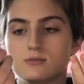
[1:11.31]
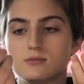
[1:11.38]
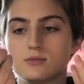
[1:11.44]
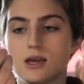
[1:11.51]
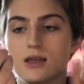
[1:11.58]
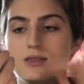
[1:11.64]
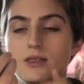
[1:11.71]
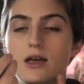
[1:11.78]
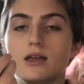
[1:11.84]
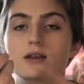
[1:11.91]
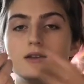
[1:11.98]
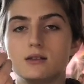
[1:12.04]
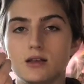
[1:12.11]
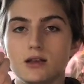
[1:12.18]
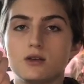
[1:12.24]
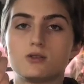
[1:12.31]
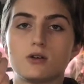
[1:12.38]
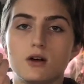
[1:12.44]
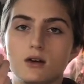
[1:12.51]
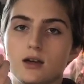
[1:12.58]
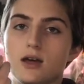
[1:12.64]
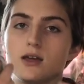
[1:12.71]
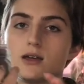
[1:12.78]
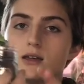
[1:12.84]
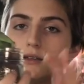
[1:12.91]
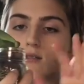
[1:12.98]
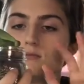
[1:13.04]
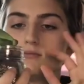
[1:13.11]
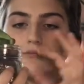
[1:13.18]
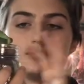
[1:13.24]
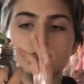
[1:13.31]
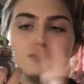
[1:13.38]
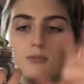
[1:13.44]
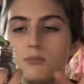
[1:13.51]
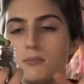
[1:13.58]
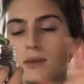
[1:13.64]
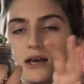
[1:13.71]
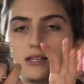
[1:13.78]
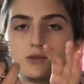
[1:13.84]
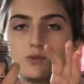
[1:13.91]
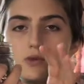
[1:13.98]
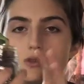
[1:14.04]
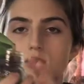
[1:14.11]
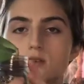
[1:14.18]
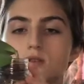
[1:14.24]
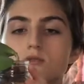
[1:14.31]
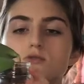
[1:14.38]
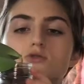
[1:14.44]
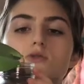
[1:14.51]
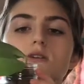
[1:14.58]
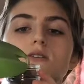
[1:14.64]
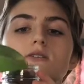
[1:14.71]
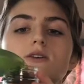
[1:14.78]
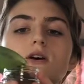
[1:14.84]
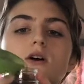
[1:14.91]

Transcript: and then later on I can mess with the nutrients.